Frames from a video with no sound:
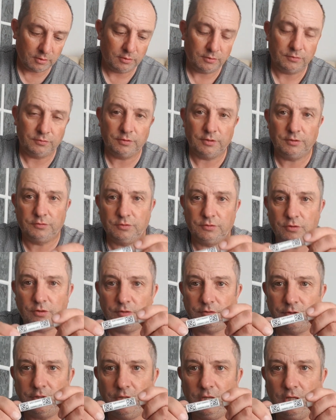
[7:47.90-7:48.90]
So it's
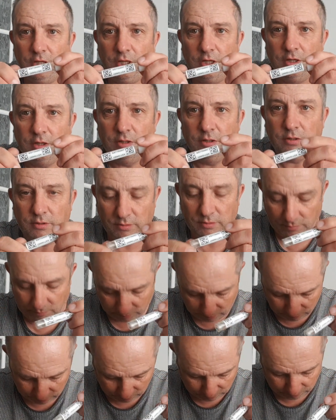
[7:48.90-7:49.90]
got the
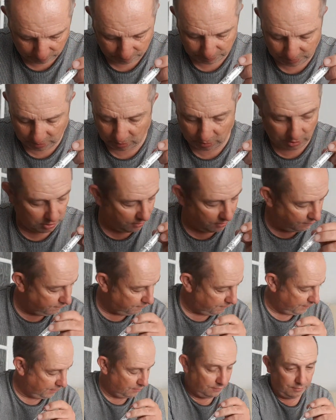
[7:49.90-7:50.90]
barcode
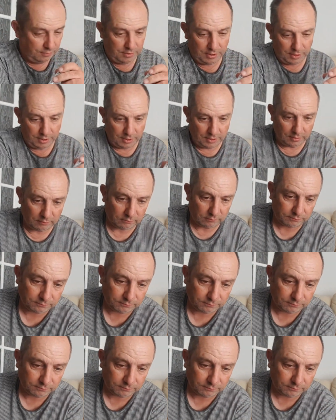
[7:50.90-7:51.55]
thing on there.